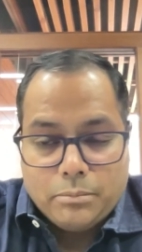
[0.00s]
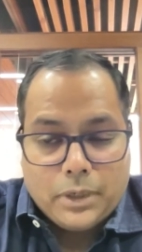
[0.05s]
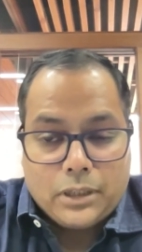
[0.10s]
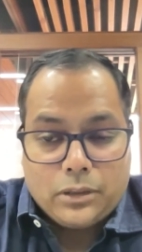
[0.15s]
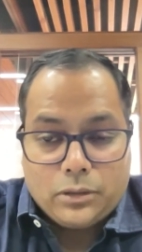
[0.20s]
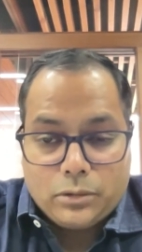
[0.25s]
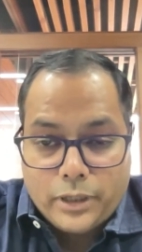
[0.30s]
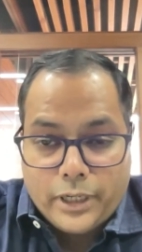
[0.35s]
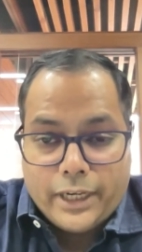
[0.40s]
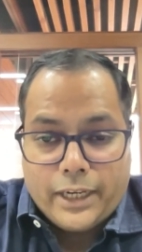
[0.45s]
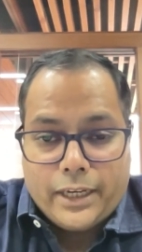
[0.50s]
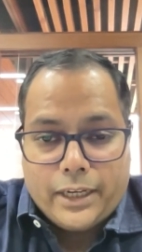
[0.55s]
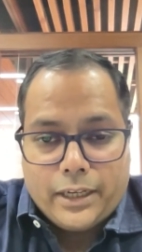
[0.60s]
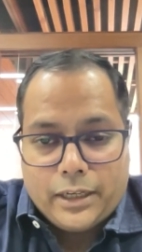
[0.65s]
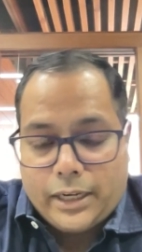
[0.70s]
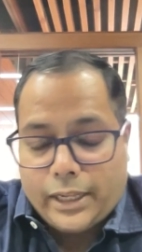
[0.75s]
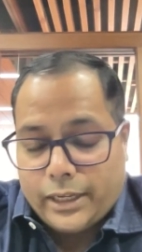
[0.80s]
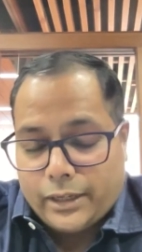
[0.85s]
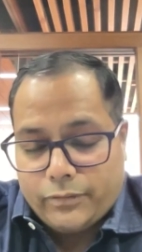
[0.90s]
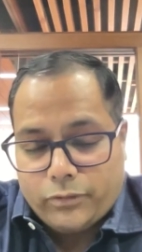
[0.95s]
but
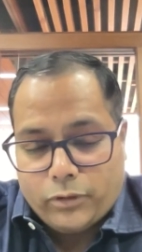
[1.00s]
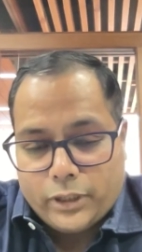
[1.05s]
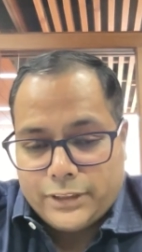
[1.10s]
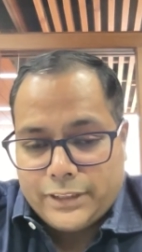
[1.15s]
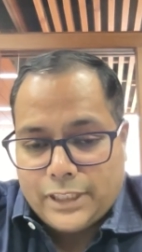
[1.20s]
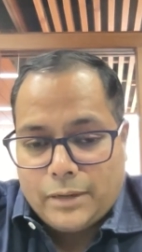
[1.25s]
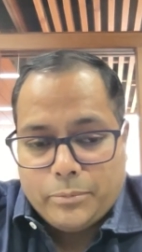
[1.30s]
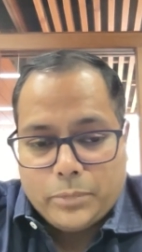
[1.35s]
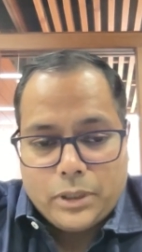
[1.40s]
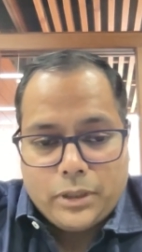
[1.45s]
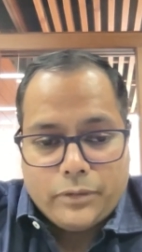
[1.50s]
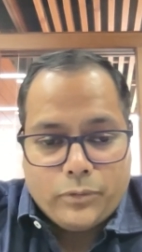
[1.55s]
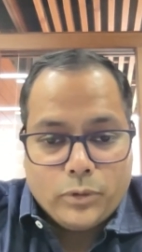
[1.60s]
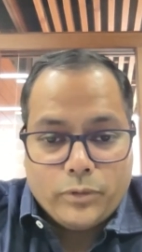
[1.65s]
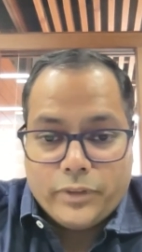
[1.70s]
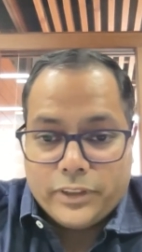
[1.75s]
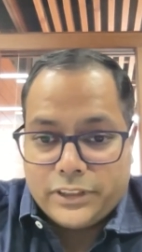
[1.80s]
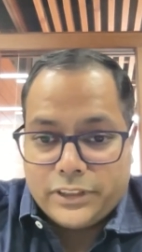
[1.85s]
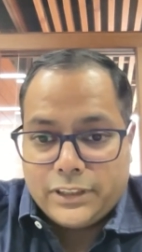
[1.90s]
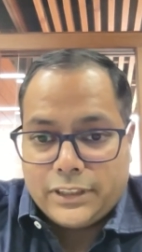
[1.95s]
today, like for example, if you
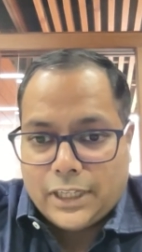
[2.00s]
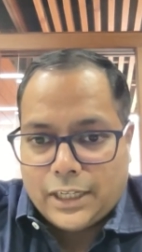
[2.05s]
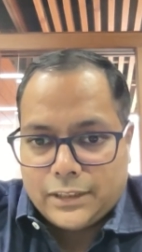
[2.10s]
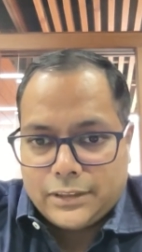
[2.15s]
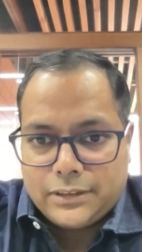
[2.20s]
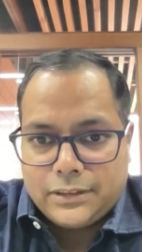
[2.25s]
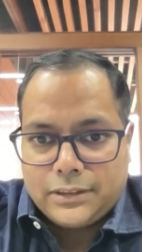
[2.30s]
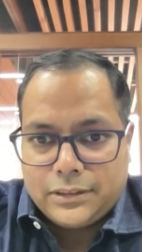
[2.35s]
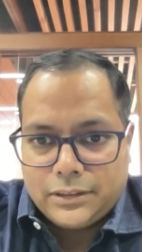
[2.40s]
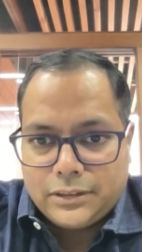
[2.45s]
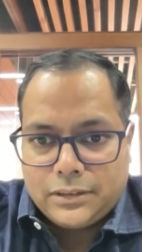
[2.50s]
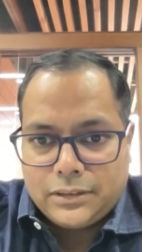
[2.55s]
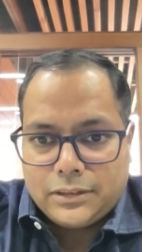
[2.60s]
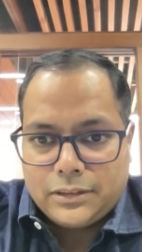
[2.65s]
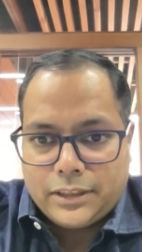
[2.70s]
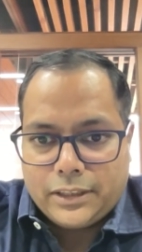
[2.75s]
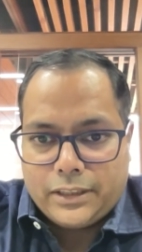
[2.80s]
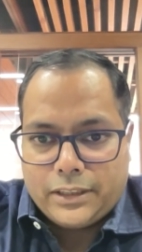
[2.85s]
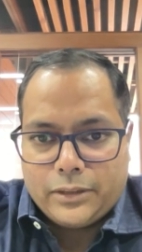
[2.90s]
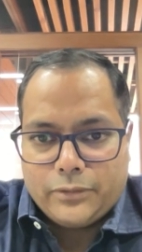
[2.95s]
visit us,
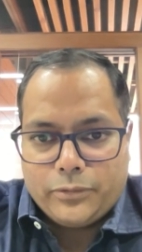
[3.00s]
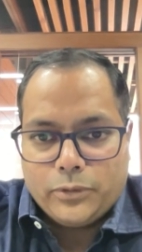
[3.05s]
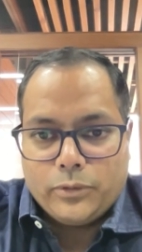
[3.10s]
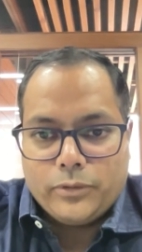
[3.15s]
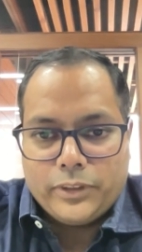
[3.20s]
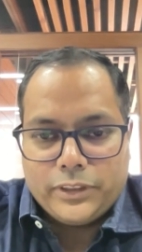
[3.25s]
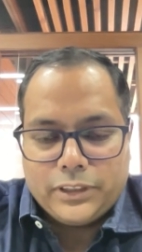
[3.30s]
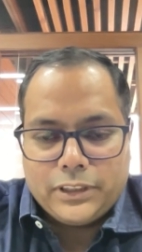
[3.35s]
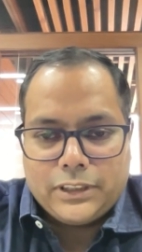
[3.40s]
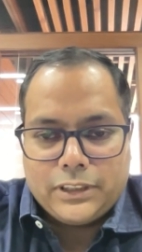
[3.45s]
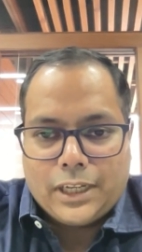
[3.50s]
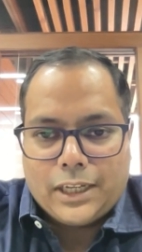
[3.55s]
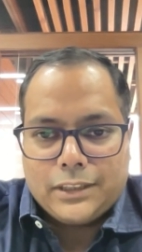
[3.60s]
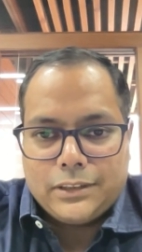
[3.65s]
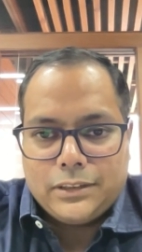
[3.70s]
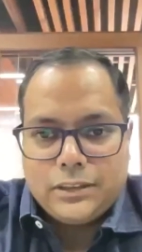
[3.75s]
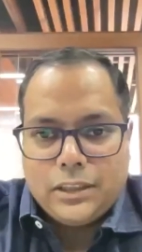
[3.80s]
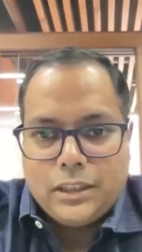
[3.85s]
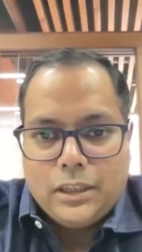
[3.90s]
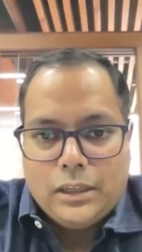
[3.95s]
right? If you visit
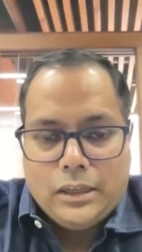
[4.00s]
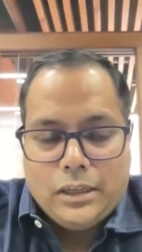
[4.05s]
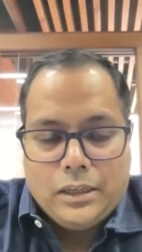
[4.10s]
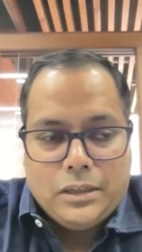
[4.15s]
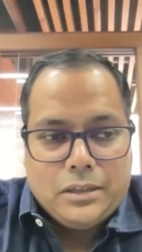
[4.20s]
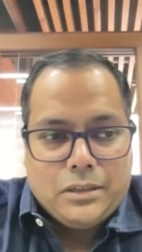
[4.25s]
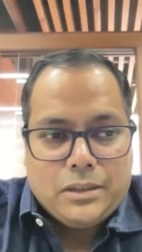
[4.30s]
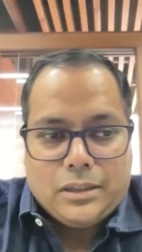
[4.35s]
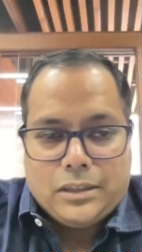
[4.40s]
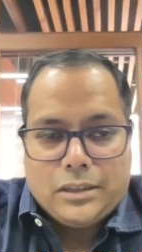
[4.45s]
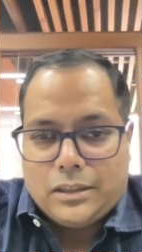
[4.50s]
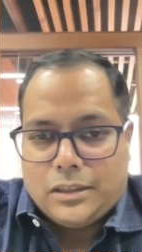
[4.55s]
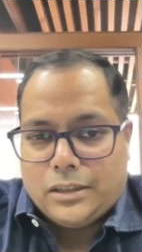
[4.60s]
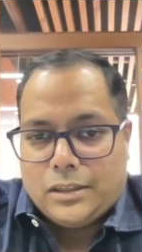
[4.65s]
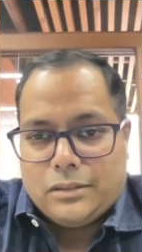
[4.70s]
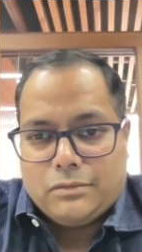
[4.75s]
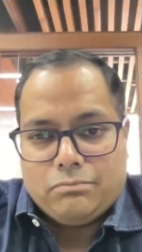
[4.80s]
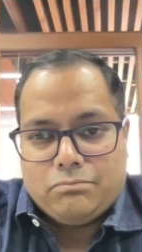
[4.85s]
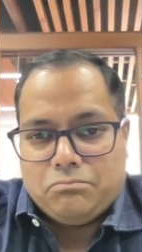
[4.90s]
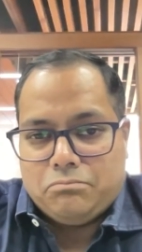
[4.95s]
us,
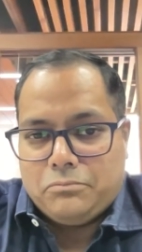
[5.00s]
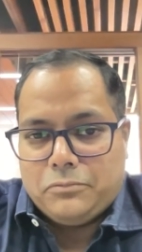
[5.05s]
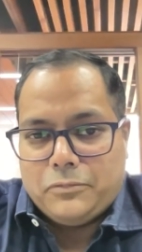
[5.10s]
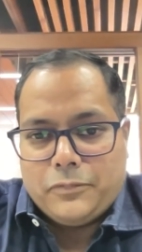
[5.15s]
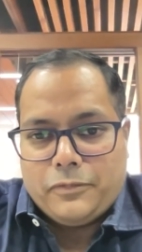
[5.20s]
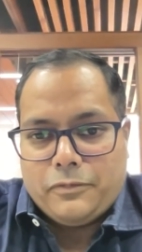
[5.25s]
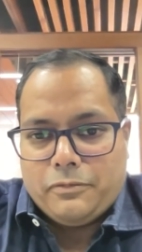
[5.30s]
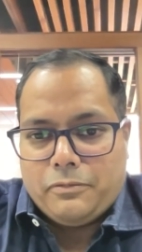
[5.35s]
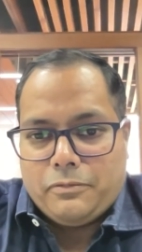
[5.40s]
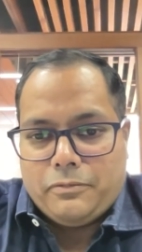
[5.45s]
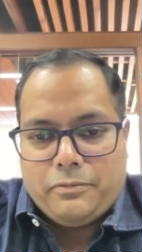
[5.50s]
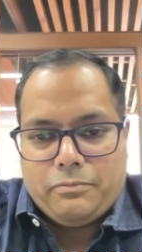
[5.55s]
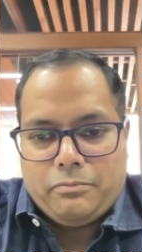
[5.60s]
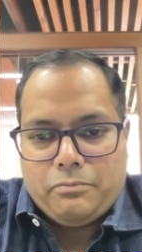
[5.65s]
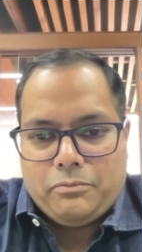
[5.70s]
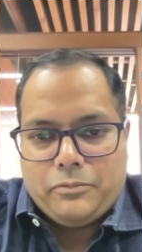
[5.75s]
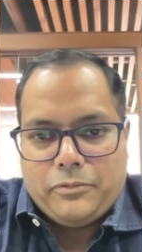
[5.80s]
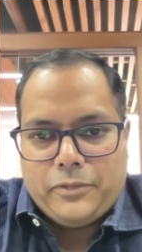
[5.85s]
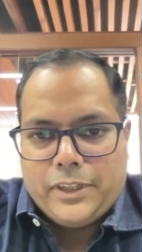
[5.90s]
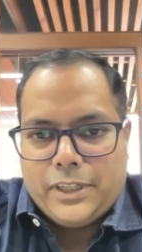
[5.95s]
uh,
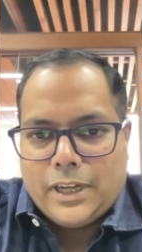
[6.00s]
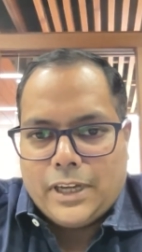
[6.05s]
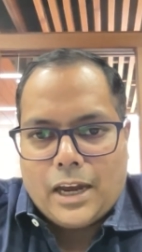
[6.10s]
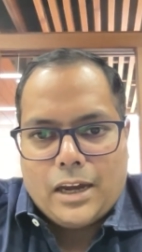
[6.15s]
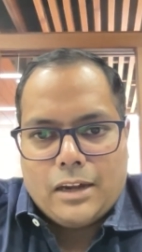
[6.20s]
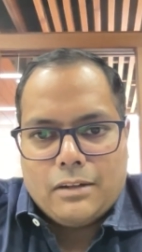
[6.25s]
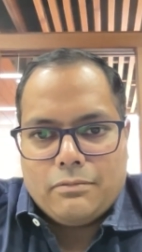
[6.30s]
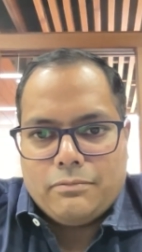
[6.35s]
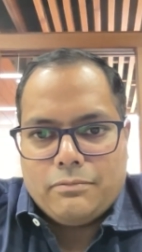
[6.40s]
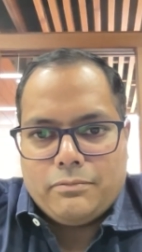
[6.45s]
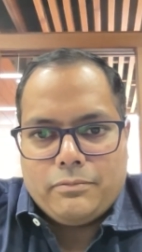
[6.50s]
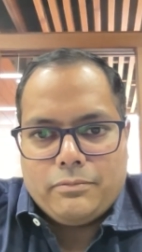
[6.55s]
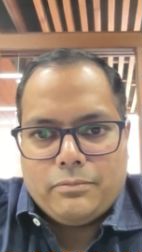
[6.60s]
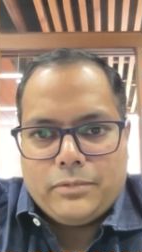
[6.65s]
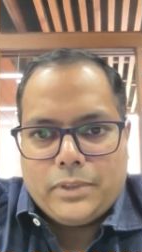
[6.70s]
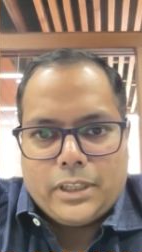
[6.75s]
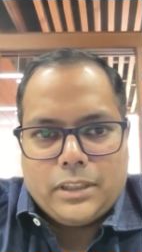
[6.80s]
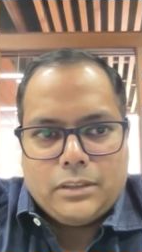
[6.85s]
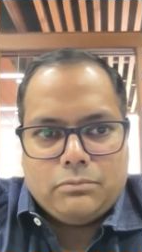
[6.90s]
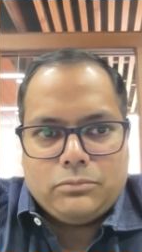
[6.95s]
we are
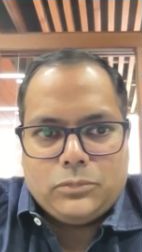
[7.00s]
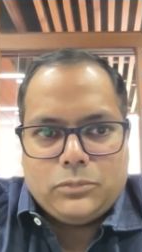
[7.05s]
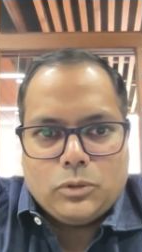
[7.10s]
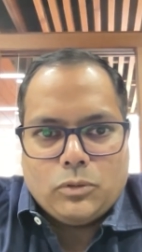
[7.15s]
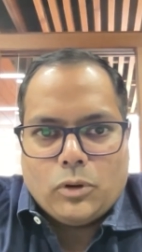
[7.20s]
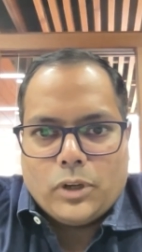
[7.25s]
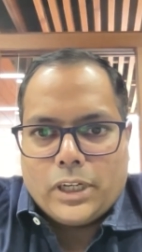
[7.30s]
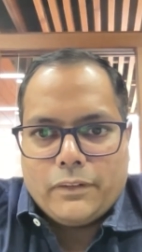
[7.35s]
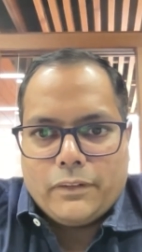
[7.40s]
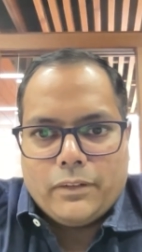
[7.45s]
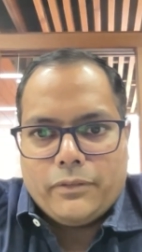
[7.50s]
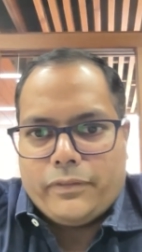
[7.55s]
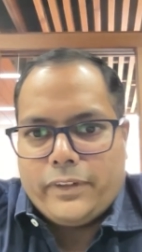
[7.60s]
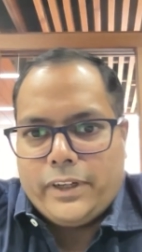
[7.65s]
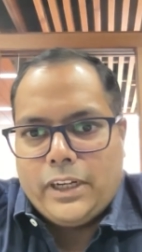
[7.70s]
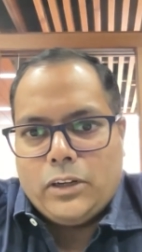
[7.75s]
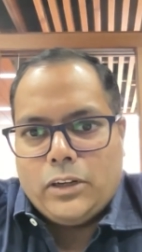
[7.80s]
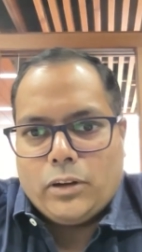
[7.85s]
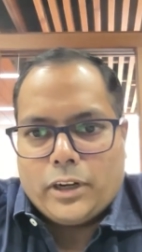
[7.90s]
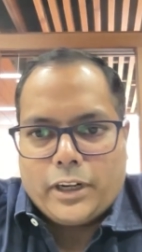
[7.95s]
that you won't even
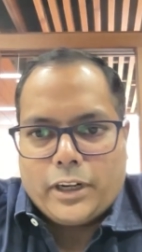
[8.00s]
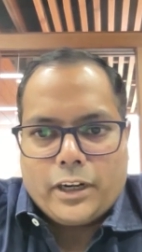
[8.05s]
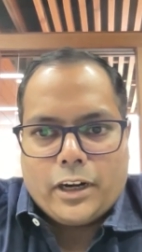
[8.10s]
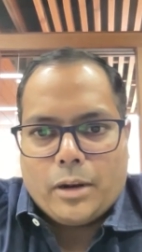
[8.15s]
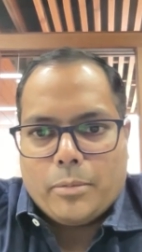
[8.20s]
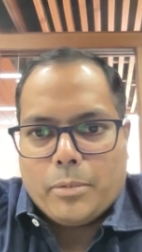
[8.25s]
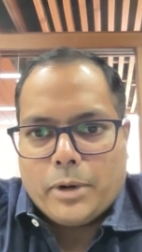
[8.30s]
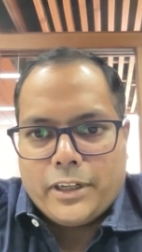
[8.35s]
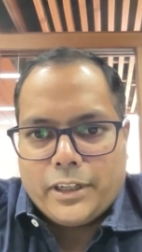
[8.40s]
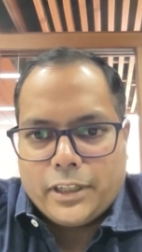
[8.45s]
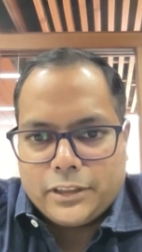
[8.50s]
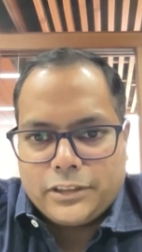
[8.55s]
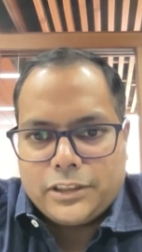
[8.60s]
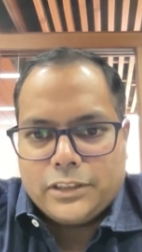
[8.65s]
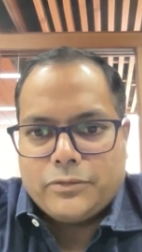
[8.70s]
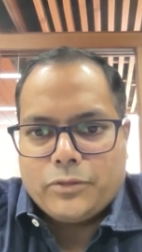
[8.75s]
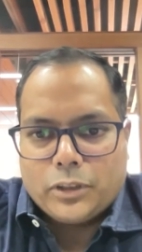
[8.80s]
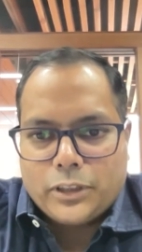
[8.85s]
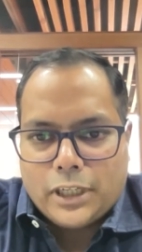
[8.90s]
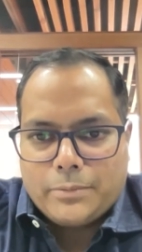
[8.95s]
feel you are in a rubber
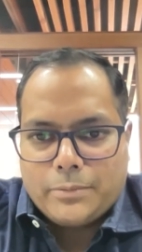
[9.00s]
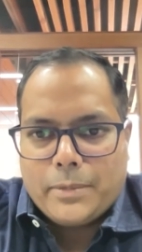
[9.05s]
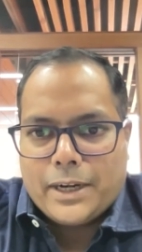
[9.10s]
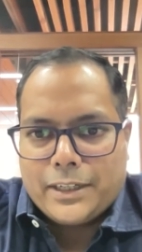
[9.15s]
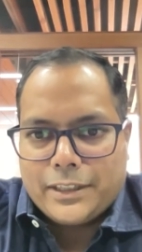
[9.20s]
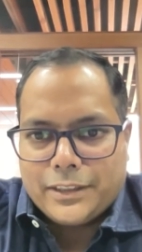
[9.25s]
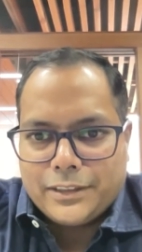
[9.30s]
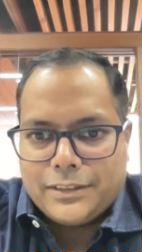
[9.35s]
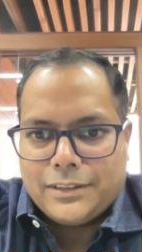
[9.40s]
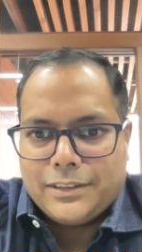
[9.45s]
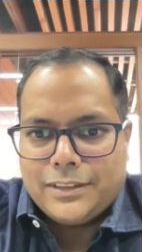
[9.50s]
industry for that matter.